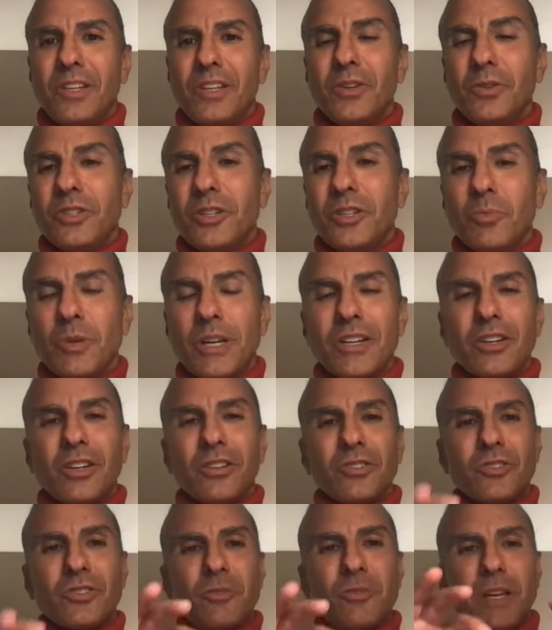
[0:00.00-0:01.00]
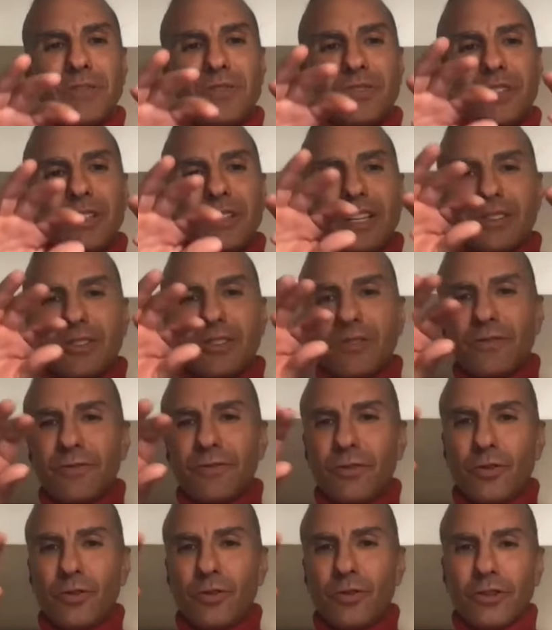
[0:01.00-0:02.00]
In Ojibwe culture, you may have seen like the
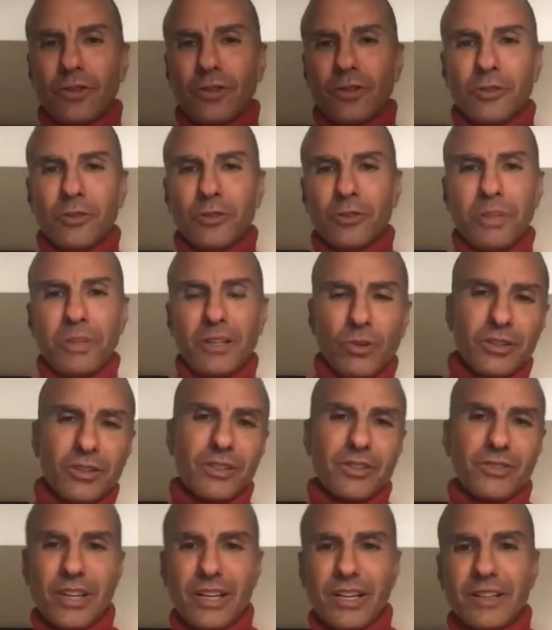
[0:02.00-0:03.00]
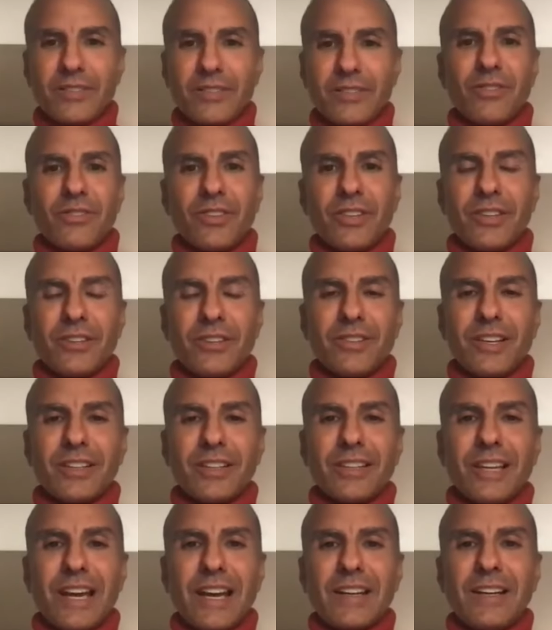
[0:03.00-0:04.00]
floral beadwork designs and
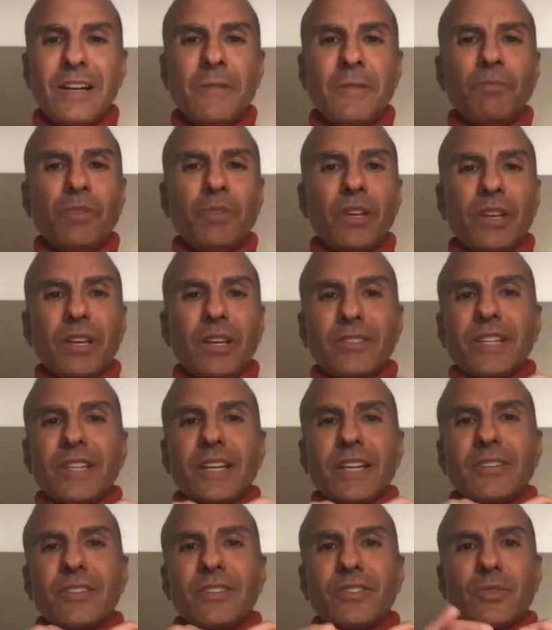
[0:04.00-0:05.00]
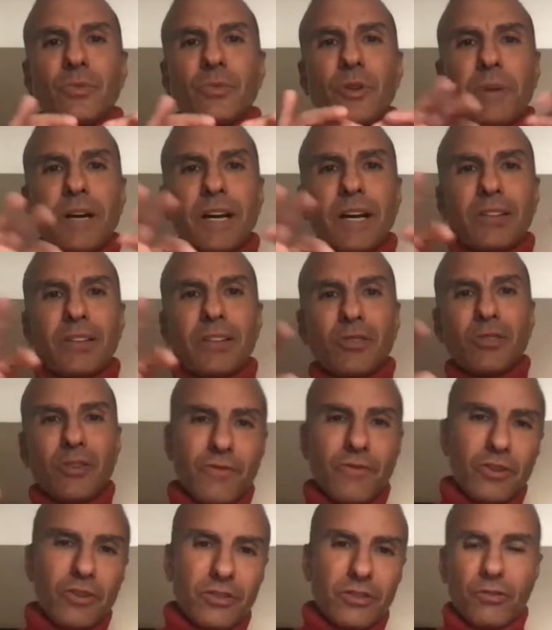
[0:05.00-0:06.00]
things like that. It's not just a
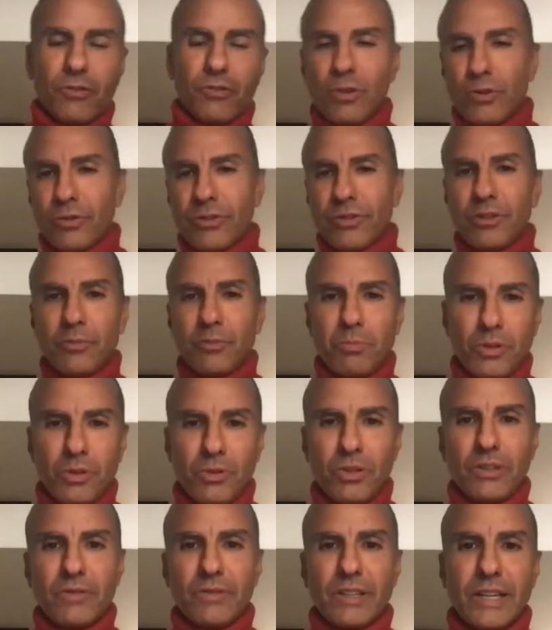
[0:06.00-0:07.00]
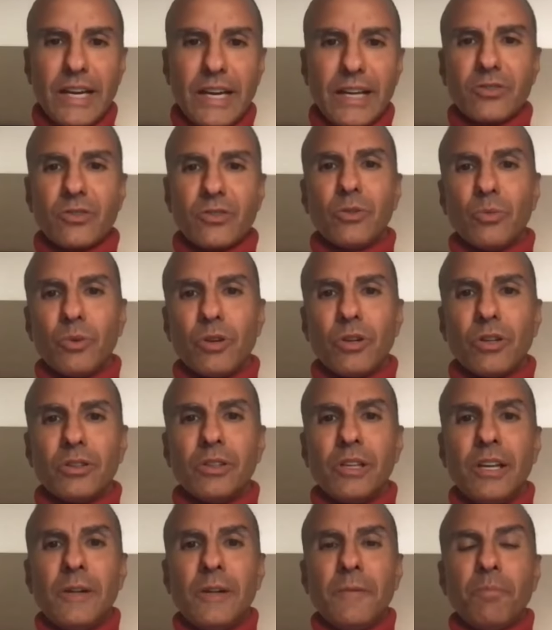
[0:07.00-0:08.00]
reminder of verdant growth and the beauty of the natural
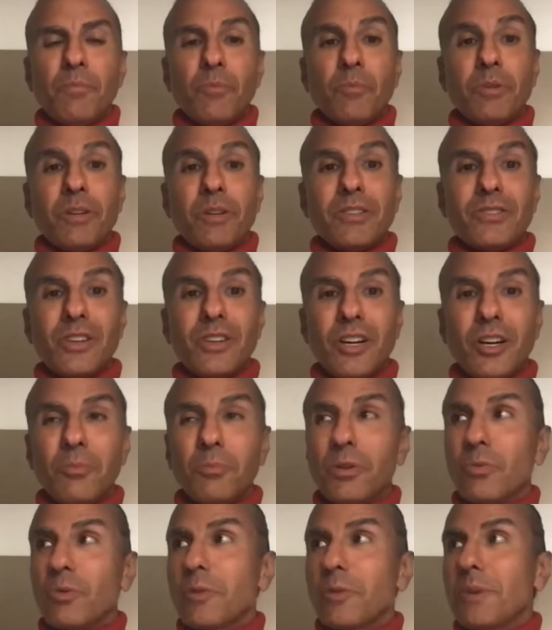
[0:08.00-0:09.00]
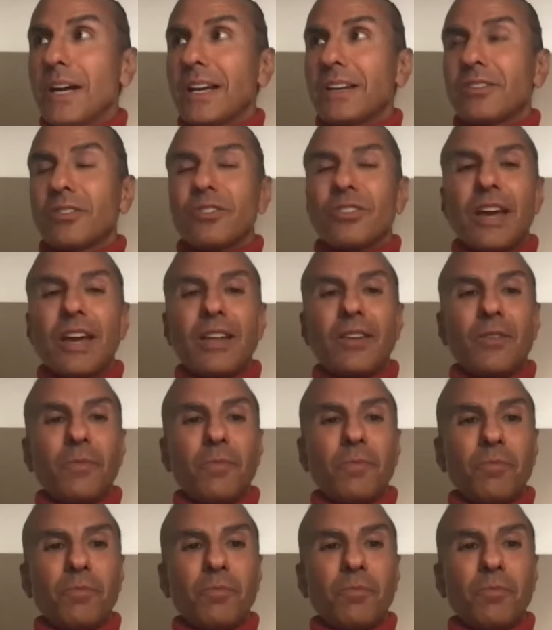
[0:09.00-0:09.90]
world, but it's a humble reminder that